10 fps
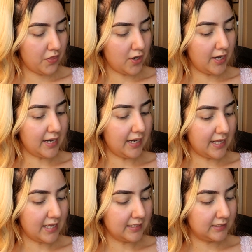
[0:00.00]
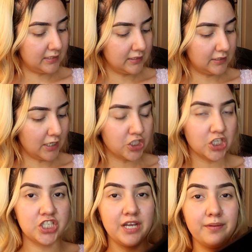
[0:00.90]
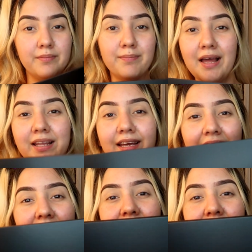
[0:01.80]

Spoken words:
39S Such a Gem palette.